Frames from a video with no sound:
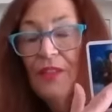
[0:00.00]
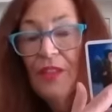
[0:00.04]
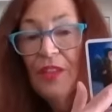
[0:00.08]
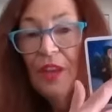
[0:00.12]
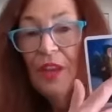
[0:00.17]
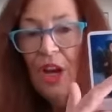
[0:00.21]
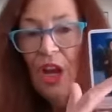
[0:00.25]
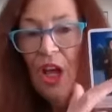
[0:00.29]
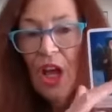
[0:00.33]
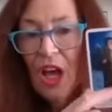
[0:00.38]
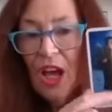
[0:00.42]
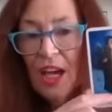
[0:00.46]
for
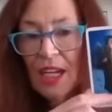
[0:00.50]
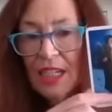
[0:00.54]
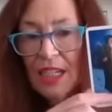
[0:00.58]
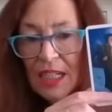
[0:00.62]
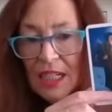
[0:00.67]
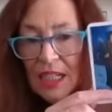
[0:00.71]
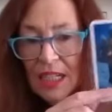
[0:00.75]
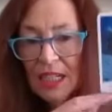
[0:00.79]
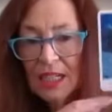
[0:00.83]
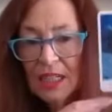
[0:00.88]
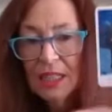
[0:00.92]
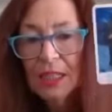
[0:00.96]
the
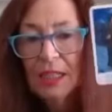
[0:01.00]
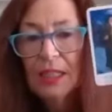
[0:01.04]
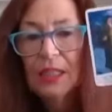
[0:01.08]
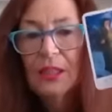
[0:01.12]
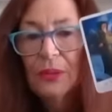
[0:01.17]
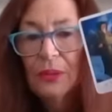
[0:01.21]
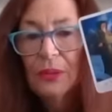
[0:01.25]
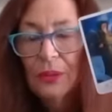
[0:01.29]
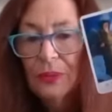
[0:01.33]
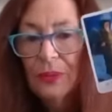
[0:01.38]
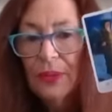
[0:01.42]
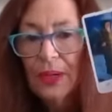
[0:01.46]
light,
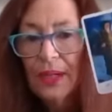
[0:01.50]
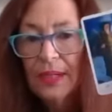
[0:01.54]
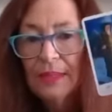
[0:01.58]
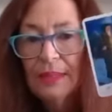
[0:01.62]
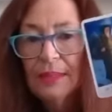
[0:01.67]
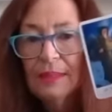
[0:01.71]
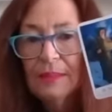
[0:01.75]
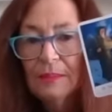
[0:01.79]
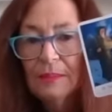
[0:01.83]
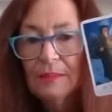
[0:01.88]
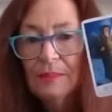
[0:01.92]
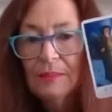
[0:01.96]

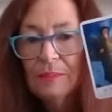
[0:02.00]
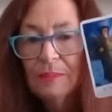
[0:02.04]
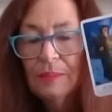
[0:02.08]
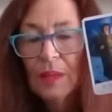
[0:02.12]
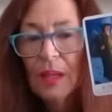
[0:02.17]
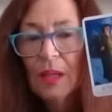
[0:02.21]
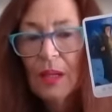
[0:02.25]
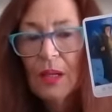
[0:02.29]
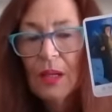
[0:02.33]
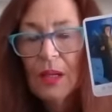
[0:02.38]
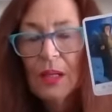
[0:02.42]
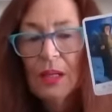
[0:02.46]
right?
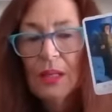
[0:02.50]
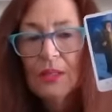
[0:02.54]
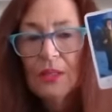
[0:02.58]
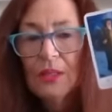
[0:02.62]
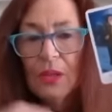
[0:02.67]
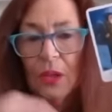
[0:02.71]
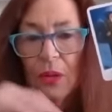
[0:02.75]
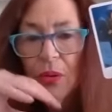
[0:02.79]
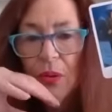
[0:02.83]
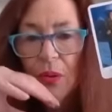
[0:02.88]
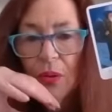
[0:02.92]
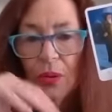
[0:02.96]

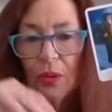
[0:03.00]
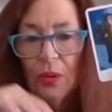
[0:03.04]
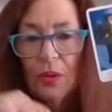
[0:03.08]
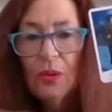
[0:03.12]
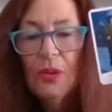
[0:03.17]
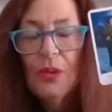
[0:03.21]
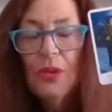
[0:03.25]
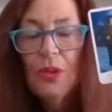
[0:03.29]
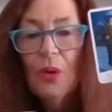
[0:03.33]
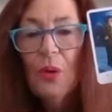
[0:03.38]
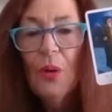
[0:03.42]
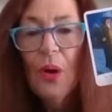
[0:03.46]
So
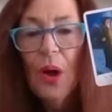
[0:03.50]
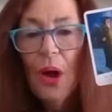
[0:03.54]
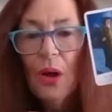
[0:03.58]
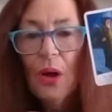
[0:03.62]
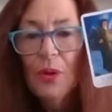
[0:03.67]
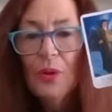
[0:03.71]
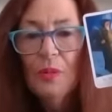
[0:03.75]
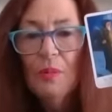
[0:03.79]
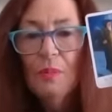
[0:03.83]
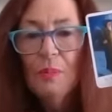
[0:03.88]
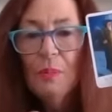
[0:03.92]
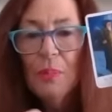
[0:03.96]
your
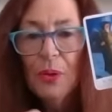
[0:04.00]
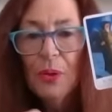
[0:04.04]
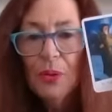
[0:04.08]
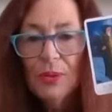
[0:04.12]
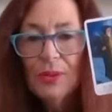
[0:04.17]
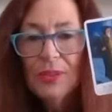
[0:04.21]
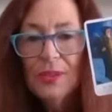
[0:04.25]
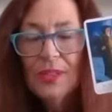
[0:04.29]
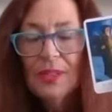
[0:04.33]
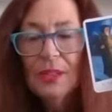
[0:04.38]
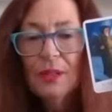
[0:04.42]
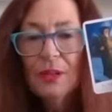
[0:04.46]
own
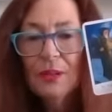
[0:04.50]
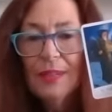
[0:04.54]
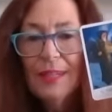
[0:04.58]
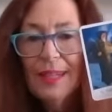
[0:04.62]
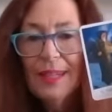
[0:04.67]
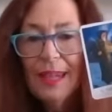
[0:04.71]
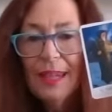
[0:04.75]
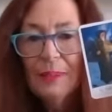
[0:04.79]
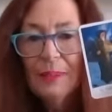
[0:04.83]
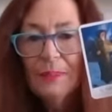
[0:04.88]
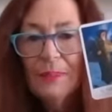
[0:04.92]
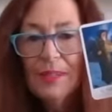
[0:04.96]
personal
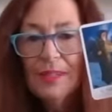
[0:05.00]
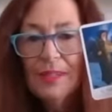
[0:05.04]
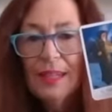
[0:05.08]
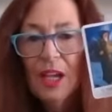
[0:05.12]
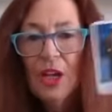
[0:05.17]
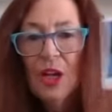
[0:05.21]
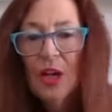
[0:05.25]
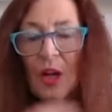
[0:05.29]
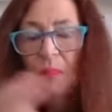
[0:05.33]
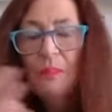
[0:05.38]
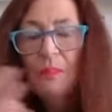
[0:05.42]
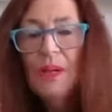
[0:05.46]
depths,
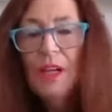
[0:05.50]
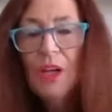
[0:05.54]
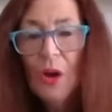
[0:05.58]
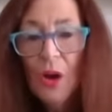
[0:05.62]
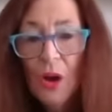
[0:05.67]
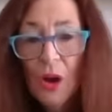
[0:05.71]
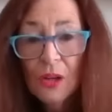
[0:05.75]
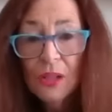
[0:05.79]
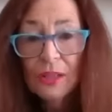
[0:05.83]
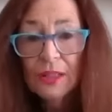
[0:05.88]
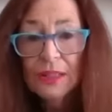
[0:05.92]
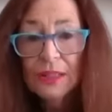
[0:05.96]

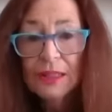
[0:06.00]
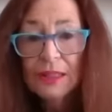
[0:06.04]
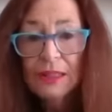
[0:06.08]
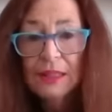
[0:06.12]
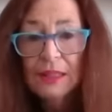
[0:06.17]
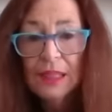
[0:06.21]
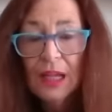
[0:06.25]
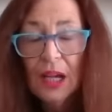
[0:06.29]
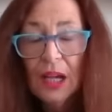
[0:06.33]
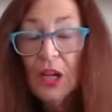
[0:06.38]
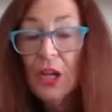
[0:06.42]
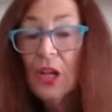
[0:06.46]

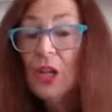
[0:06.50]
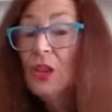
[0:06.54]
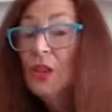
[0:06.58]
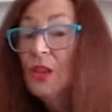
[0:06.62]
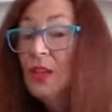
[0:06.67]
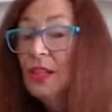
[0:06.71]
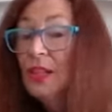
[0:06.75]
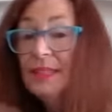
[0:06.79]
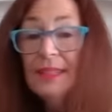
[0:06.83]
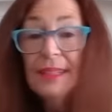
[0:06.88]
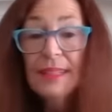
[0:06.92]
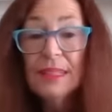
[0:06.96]
because
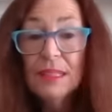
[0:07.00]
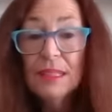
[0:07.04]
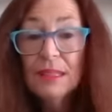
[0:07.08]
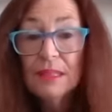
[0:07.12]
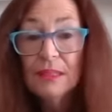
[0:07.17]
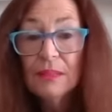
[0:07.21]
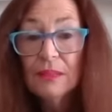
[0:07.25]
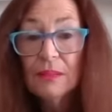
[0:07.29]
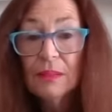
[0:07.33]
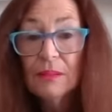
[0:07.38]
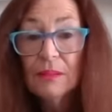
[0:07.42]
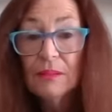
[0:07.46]
this
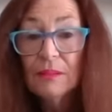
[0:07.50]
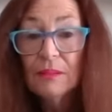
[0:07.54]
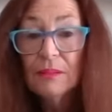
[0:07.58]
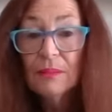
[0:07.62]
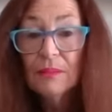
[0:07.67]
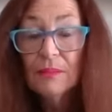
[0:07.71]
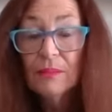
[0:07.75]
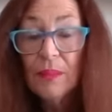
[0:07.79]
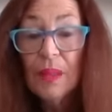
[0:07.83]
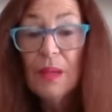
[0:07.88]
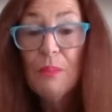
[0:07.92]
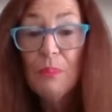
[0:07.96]
is
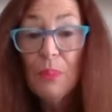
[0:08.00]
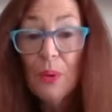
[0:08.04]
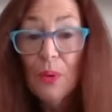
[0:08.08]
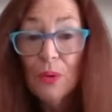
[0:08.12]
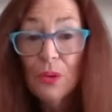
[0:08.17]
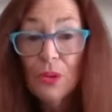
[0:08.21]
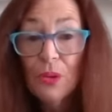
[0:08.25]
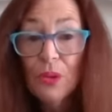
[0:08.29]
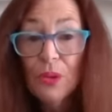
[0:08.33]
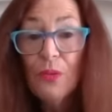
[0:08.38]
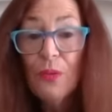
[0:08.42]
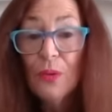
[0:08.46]

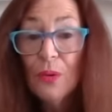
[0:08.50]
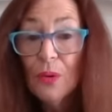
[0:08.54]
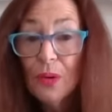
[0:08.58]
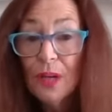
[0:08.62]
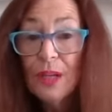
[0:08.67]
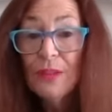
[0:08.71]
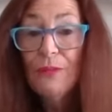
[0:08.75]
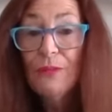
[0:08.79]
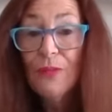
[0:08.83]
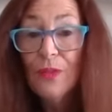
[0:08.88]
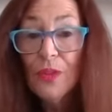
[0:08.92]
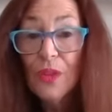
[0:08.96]
important. You are
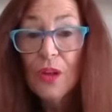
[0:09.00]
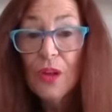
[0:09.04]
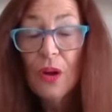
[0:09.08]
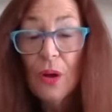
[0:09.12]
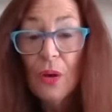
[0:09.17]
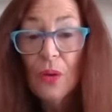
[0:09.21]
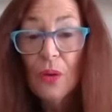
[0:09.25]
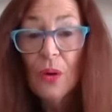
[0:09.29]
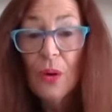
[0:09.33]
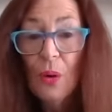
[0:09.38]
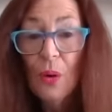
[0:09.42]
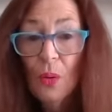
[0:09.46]
in for the
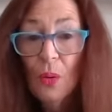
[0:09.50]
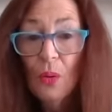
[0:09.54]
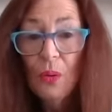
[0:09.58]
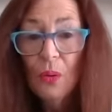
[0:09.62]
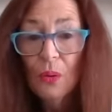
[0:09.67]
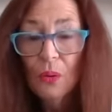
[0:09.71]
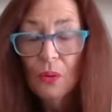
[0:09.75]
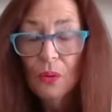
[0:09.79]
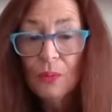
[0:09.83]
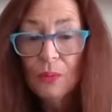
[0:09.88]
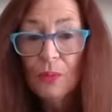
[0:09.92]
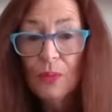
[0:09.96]
long
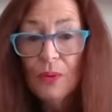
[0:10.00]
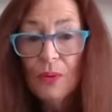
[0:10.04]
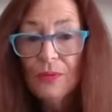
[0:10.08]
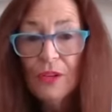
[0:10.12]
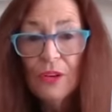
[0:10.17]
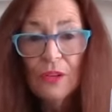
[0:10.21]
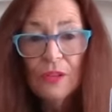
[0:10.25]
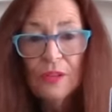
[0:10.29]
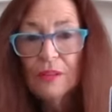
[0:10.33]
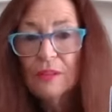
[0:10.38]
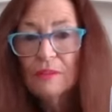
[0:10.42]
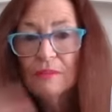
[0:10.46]
haul. We've
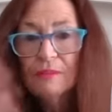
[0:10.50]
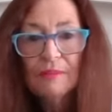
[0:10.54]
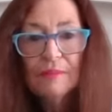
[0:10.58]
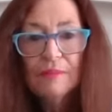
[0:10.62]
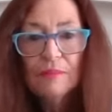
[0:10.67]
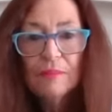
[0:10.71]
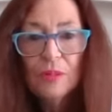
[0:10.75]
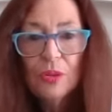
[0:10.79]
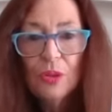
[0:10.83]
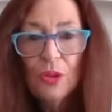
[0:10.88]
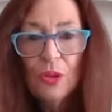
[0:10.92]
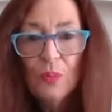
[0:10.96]
got
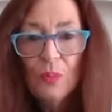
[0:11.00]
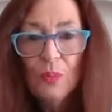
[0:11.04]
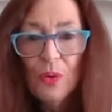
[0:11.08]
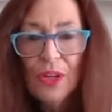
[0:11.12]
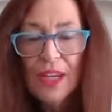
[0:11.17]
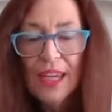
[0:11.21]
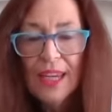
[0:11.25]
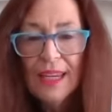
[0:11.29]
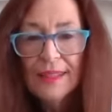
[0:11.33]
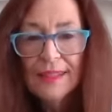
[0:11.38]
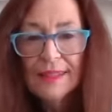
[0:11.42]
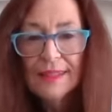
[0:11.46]
2
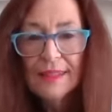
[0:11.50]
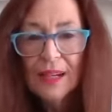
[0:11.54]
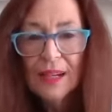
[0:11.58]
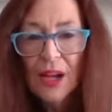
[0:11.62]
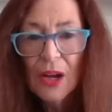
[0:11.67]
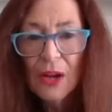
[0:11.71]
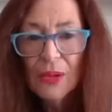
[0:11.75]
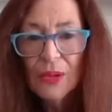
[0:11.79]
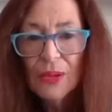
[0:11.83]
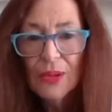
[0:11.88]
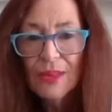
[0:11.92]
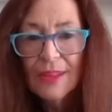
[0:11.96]
more years to
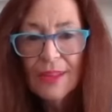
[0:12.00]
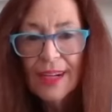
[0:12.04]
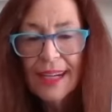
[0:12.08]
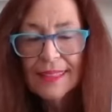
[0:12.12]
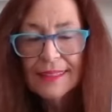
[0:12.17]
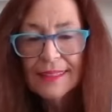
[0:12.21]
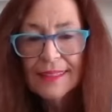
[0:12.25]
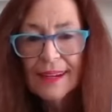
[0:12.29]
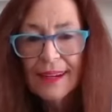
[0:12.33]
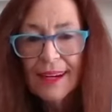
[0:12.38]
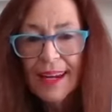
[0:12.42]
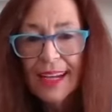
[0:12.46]
go to the
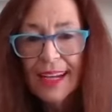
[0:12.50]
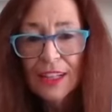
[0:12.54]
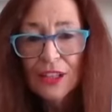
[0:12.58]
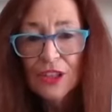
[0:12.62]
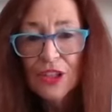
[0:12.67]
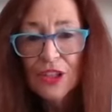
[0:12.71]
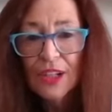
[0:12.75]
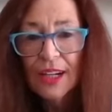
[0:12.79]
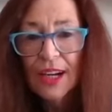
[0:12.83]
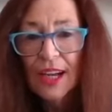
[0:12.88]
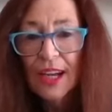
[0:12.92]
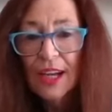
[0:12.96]
next
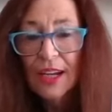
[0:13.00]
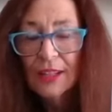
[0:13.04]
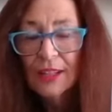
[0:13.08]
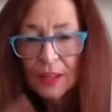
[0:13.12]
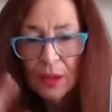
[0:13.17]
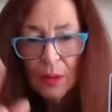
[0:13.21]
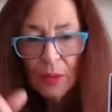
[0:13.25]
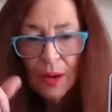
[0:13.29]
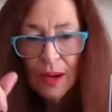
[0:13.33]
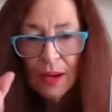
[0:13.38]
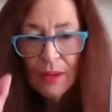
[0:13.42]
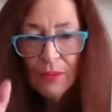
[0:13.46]
election.
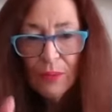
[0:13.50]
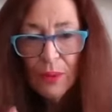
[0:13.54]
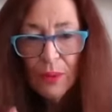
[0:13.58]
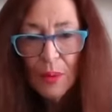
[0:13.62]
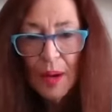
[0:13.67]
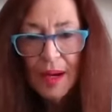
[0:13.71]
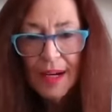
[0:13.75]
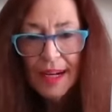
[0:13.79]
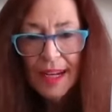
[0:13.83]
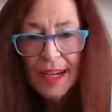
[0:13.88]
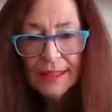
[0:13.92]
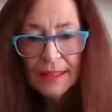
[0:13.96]
So
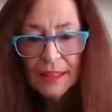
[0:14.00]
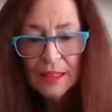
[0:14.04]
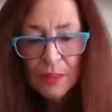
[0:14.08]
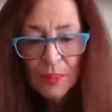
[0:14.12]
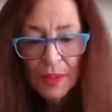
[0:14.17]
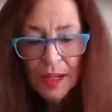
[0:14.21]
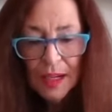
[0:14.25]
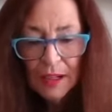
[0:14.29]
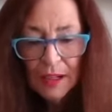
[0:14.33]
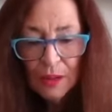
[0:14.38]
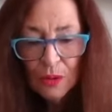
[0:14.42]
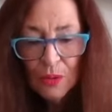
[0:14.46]
everyone has to
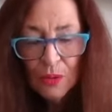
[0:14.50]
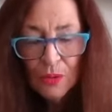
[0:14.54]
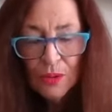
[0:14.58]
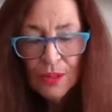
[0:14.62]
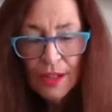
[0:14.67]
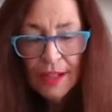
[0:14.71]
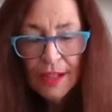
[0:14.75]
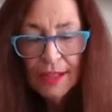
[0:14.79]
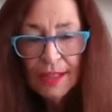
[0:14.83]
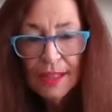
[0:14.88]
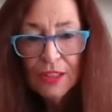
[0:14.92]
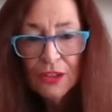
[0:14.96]
be in
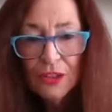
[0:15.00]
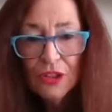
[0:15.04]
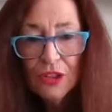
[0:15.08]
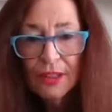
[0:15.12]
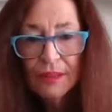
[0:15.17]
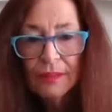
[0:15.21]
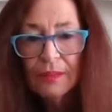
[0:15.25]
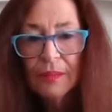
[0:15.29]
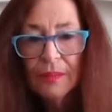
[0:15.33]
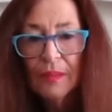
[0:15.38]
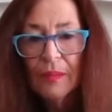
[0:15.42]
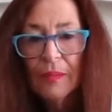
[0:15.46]
good
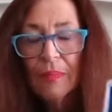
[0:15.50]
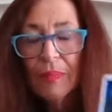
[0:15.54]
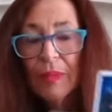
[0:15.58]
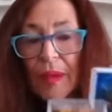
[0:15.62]
condition,